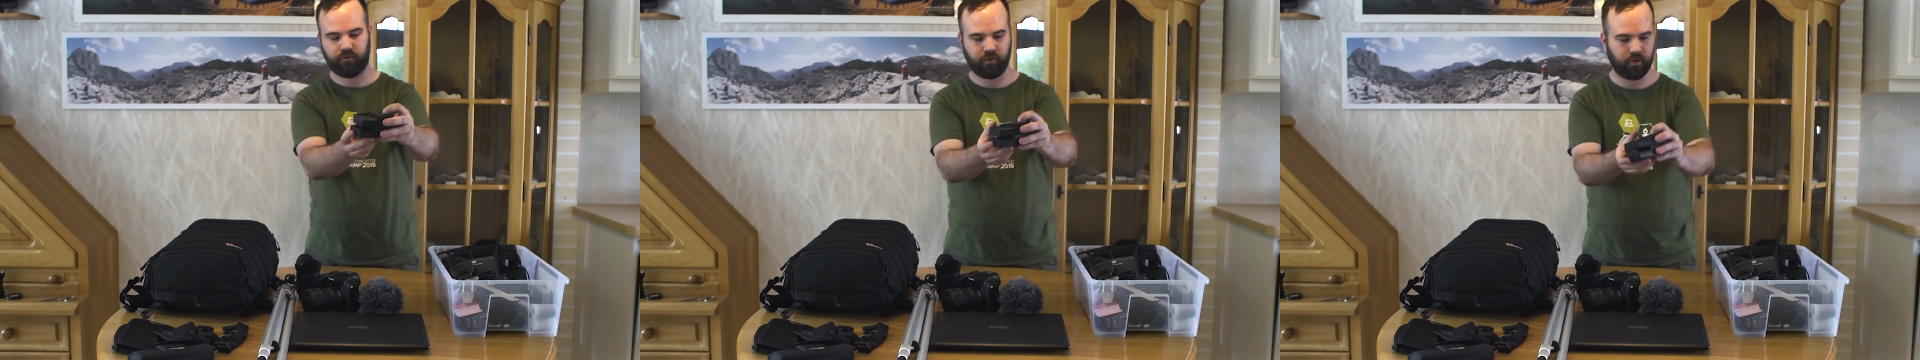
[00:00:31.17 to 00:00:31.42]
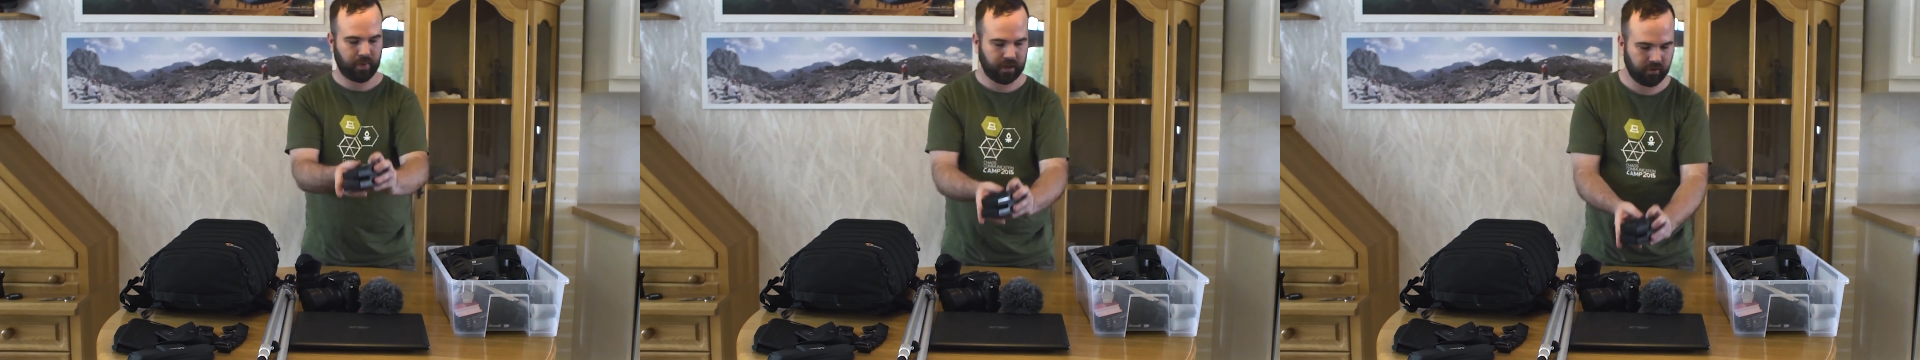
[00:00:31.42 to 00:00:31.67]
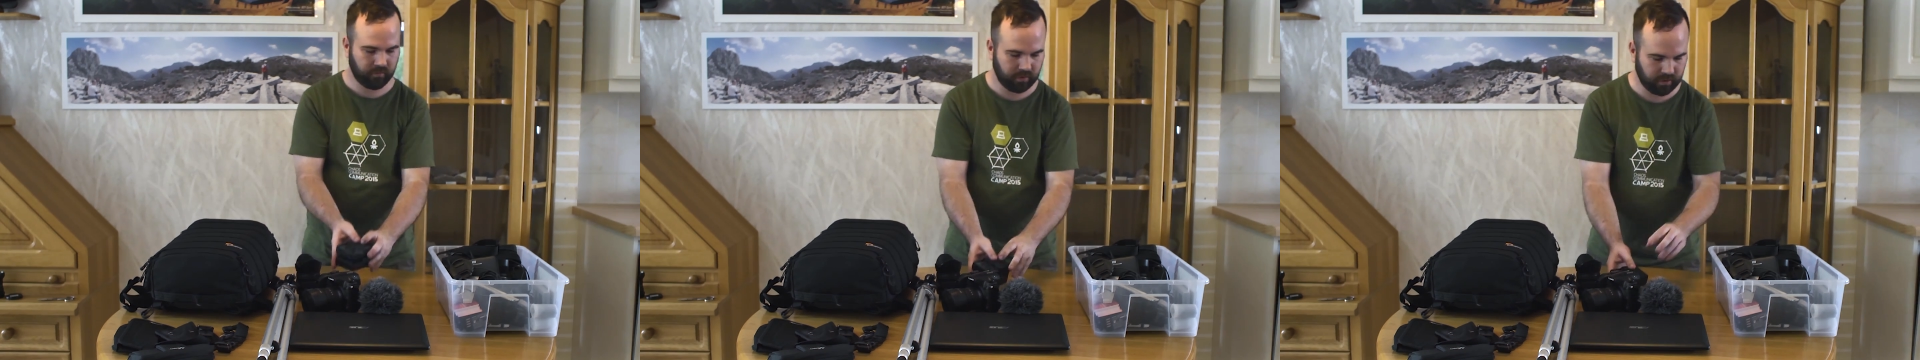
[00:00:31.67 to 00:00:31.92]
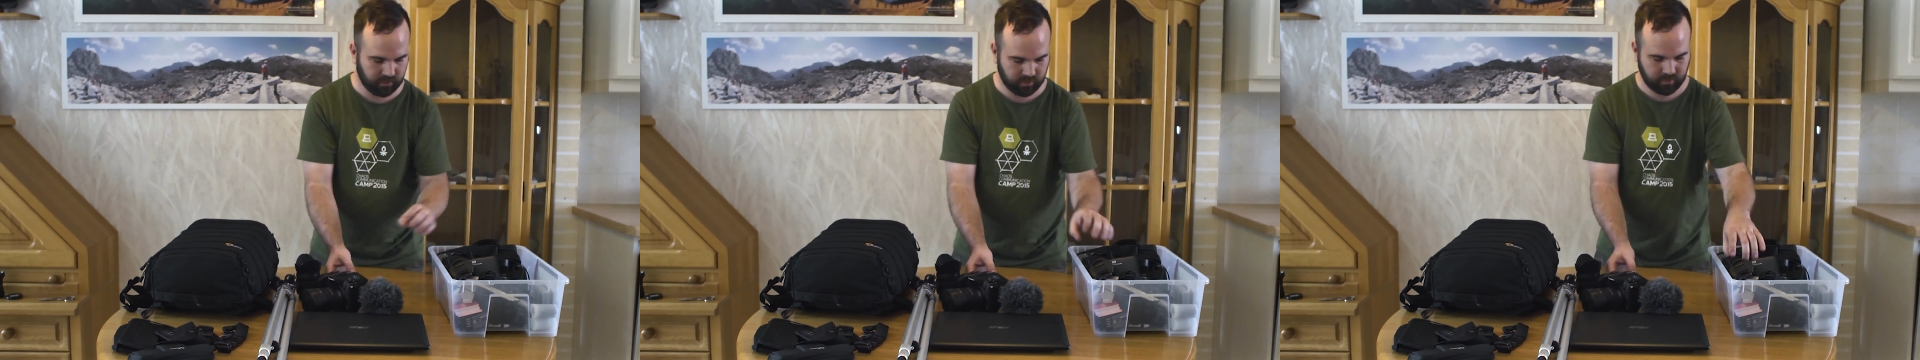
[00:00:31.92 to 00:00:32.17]
for the
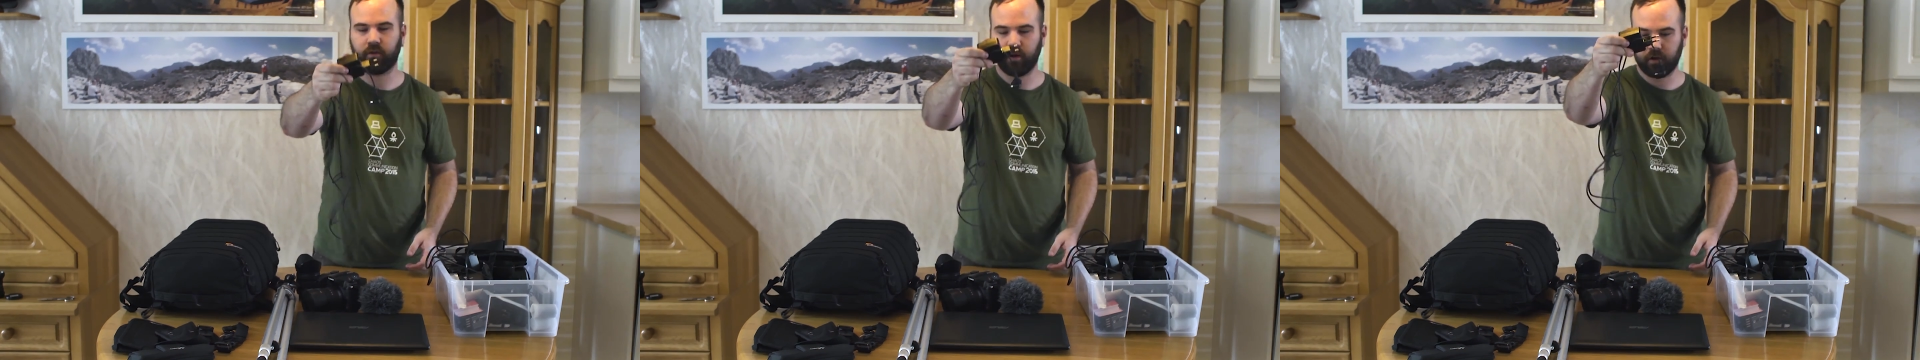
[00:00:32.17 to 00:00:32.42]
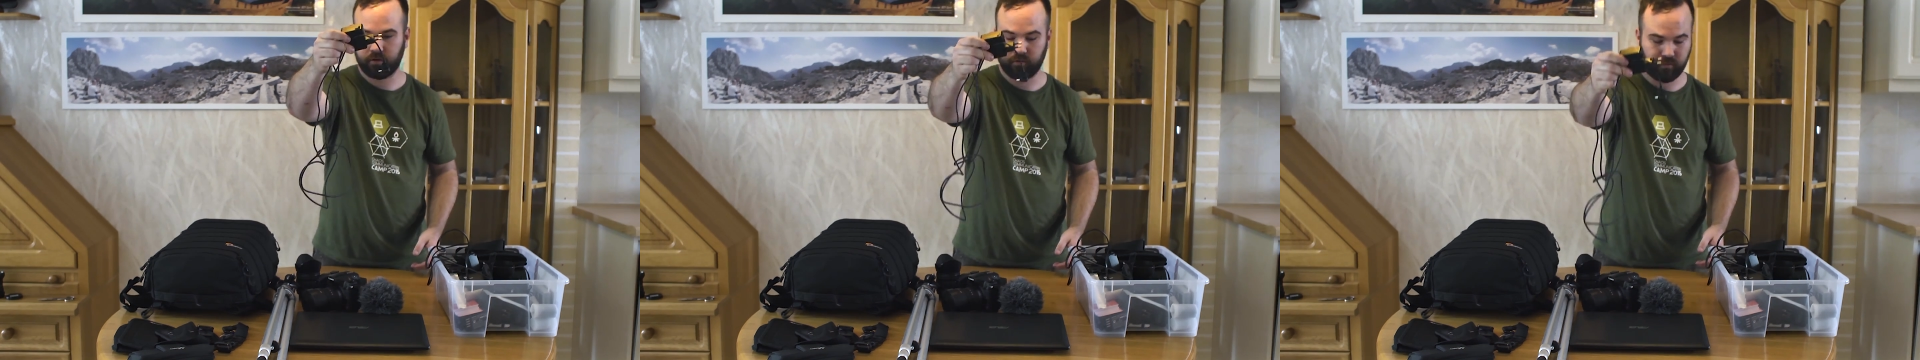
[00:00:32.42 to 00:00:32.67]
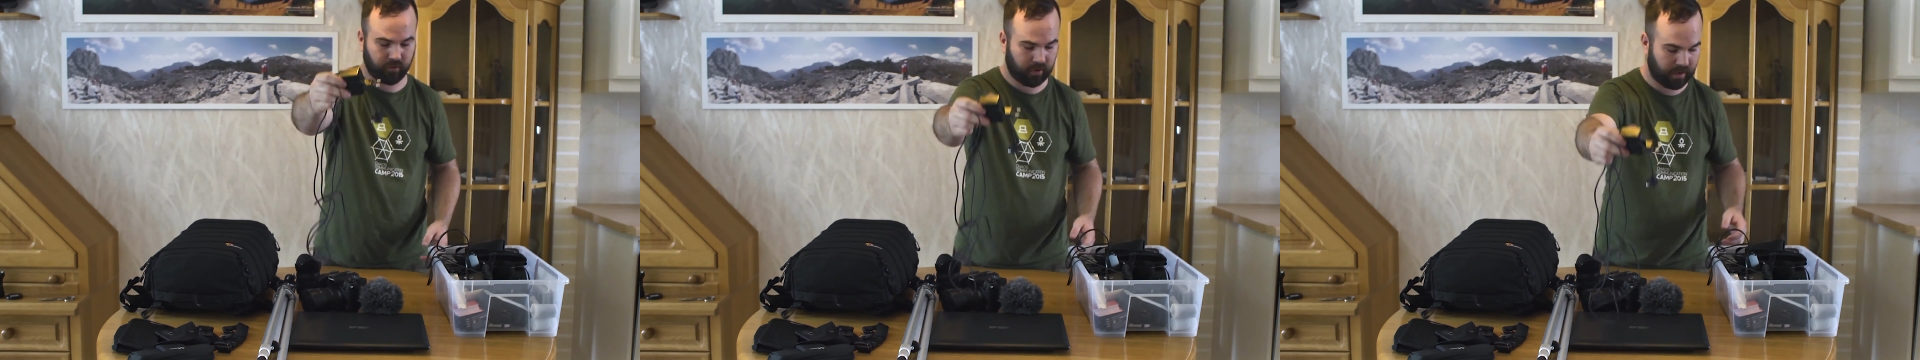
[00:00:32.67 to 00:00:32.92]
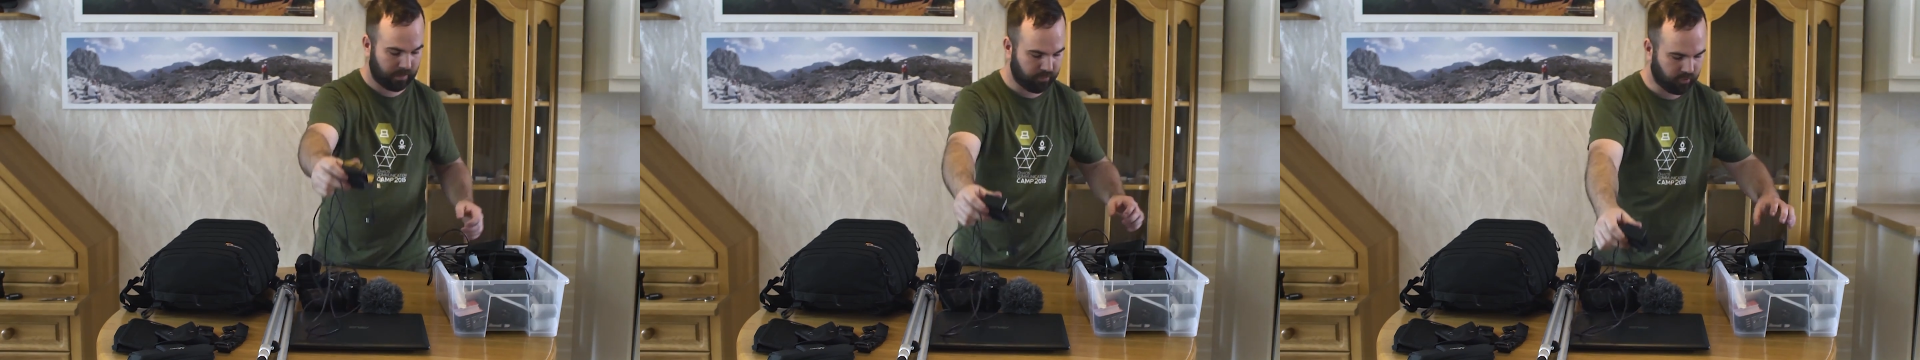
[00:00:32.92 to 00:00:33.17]
batteries, charger for
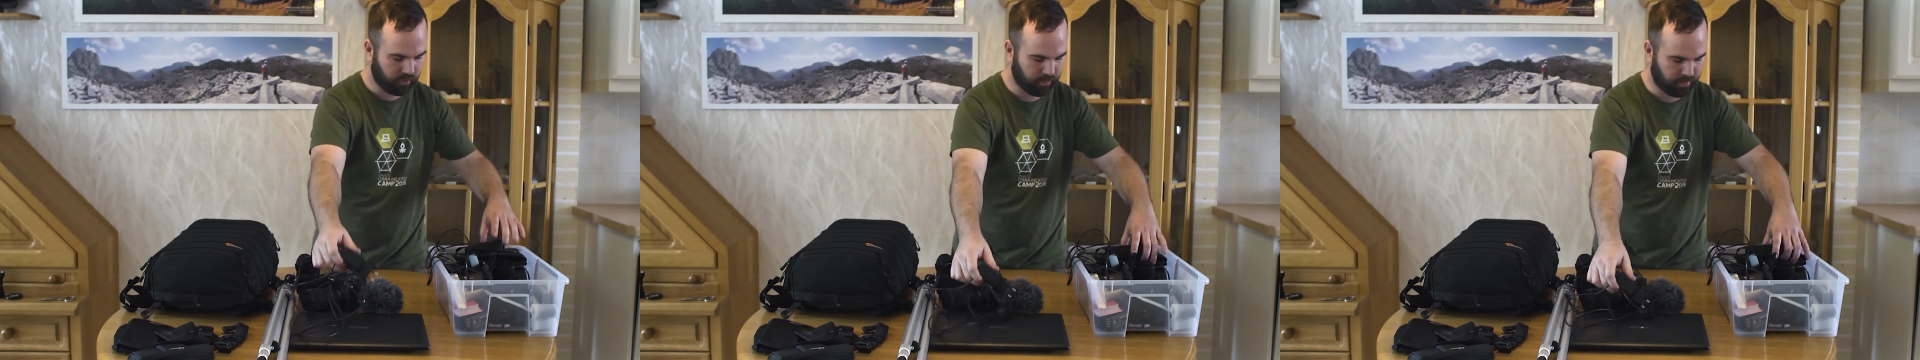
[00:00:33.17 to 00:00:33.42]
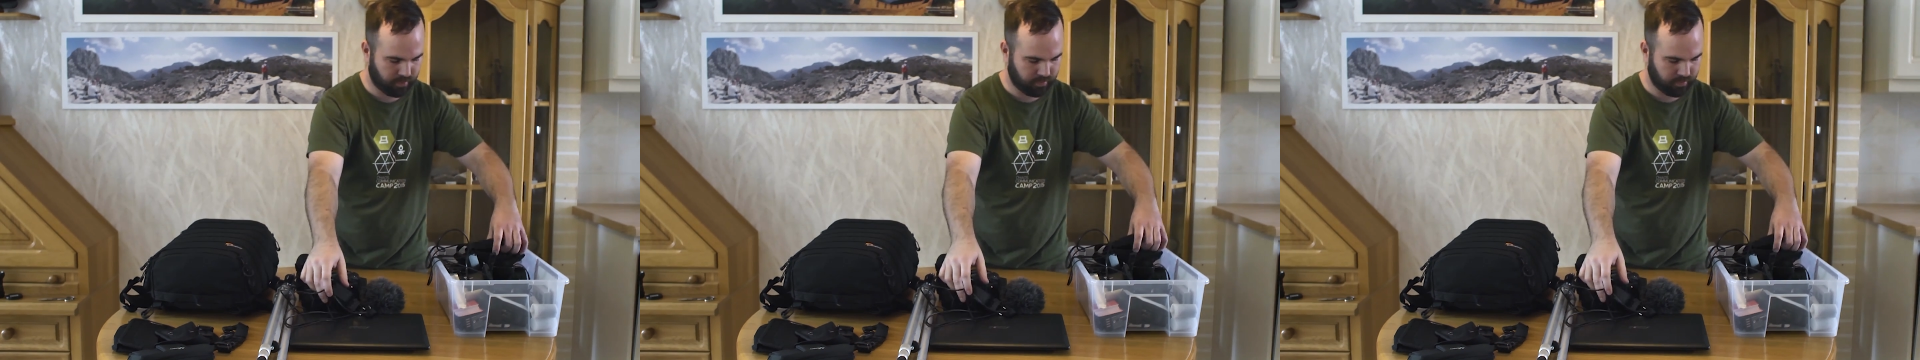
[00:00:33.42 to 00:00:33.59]
the laptop,